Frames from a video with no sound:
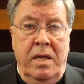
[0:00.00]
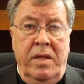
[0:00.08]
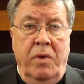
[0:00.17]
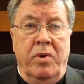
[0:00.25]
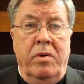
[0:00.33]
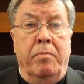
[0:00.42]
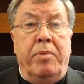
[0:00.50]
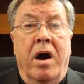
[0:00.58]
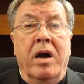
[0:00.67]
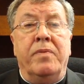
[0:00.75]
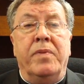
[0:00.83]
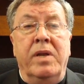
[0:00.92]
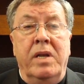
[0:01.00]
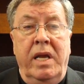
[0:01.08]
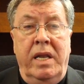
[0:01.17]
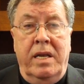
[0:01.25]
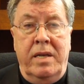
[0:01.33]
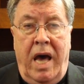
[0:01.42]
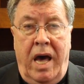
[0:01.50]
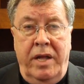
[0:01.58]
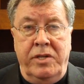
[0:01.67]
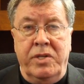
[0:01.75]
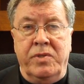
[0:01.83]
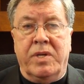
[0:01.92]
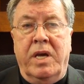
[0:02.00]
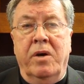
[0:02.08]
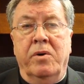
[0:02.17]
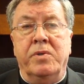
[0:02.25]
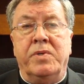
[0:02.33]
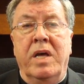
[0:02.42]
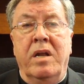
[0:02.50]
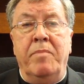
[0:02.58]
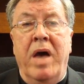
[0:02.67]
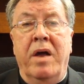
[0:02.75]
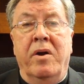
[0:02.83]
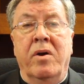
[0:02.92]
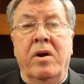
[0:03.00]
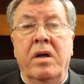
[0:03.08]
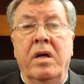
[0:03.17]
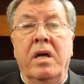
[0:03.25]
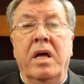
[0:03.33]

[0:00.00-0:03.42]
that will impart the needed knowledge and skills in a manner